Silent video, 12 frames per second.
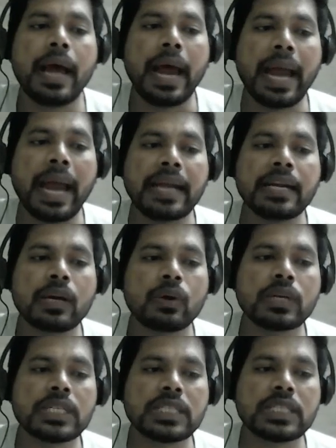
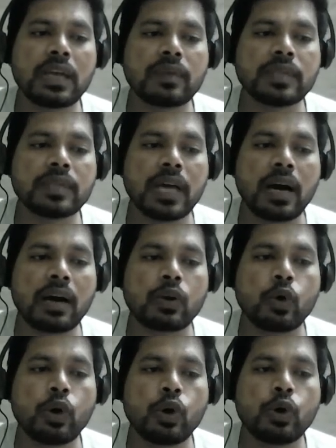antagonist of the
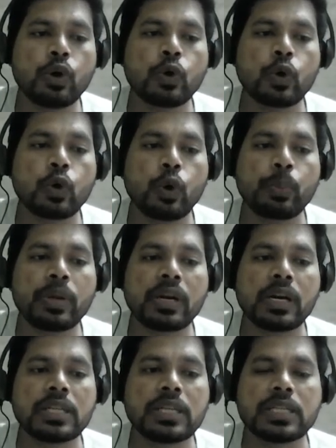gonadotropin
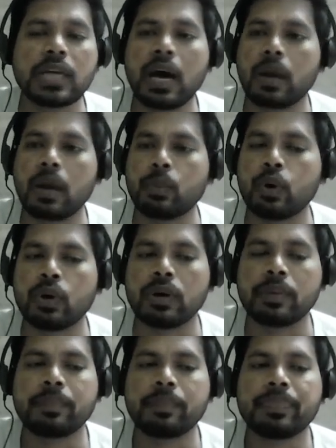releasing hormone,
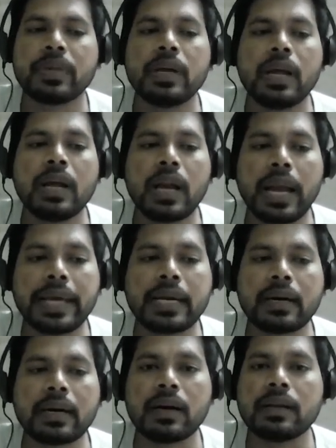
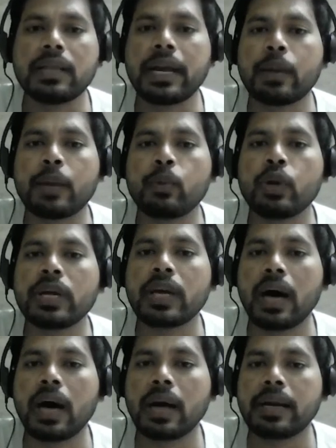like the
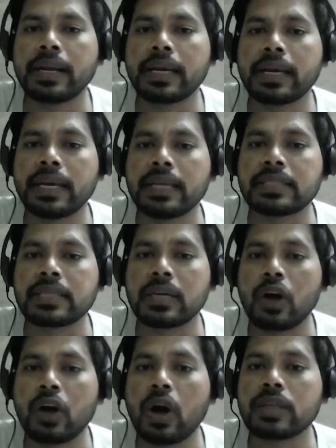mnemonic or trick is
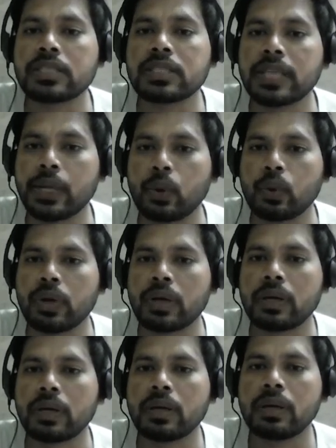God say rude.
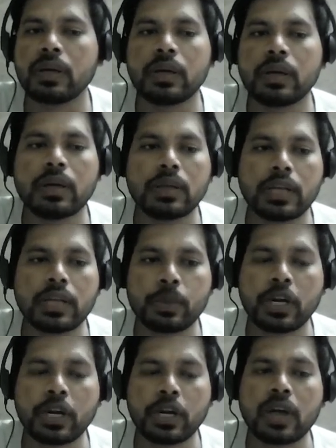Nothing
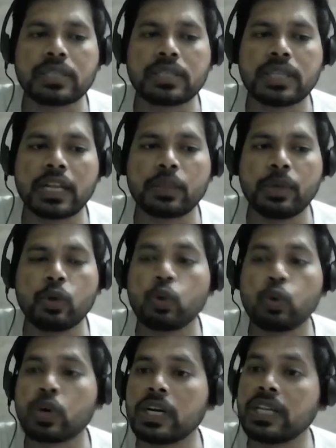but God say, nothing but
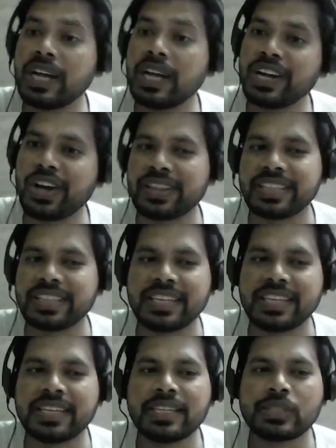who killed the
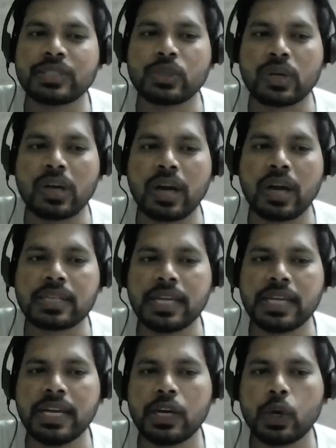Gandhi. So God
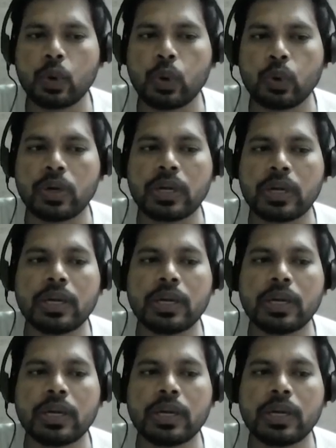say rude.